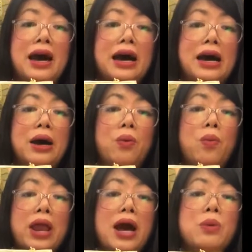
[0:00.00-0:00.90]
Uh,
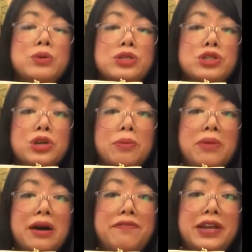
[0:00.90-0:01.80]
when I was doing
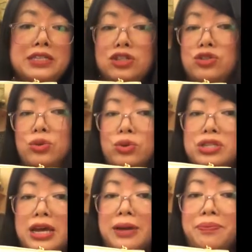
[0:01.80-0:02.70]
my vintage
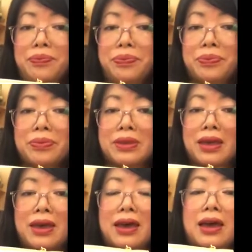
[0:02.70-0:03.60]
sourcing,
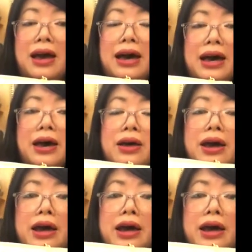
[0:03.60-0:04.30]
uh,